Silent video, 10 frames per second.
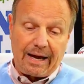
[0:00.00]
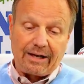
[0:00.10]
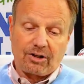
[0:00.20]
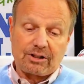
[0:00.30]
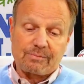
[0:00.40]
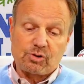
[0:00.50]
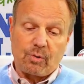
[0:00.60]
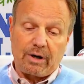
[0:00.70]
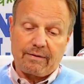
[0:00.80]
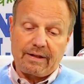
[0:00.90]
I looked him
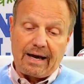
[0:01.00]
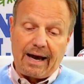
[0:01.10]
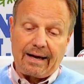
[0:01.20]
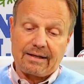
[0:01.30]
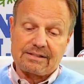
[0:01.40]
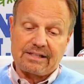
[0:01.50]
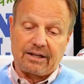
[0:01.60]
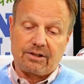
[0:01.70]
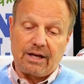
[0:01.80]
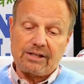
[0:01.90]
square in the eye and
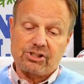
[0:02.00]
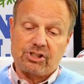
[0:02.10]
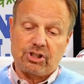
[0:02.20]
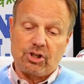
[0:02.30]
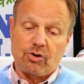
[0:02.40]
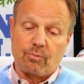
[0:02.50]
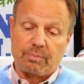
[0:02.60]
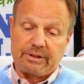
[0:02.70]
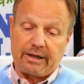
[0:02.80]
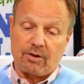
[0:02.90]
said, Nuts to you,
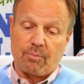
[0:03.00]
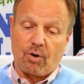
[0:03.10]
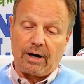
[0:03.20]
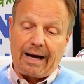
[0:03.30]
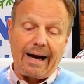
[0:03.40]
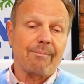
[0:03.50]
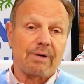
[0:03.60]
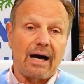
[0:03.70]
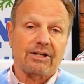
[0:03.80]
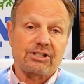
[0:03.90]
Potato Boy.
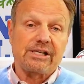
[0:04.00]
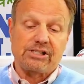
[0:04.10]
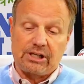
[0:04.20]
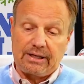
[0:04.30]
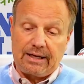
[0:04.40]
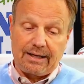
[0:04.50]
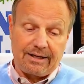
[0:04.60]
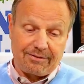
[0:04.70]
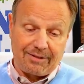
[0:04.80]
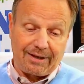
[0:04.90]
I'm not teaching
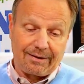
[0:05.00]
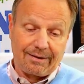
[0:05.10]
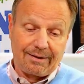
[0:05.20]
anything.